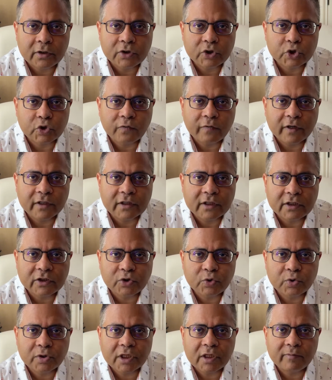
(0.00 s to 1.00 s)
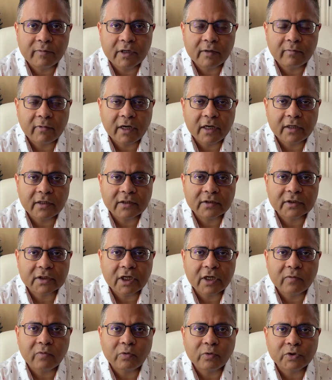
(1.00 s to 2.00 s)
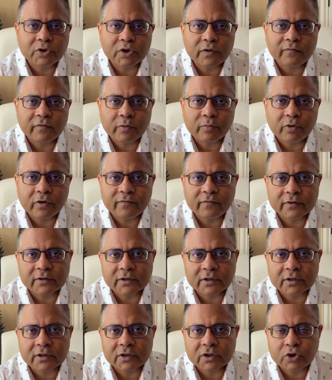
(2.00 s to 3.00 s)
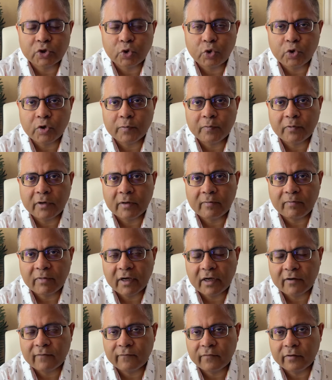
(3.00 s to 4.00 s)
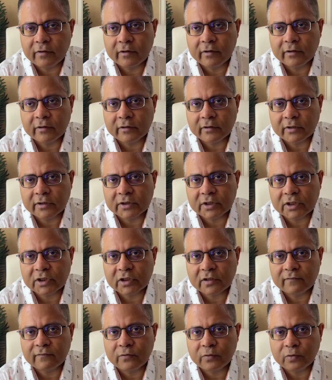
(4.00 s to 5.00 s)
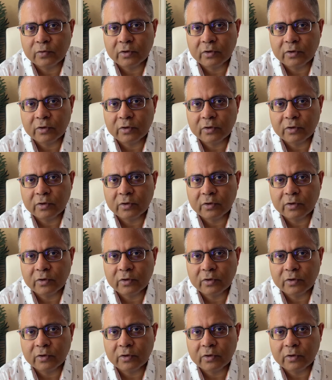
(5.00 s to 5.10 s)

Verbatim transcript: So one thing to keep in mind is that most of the professors don't prepare for this interview.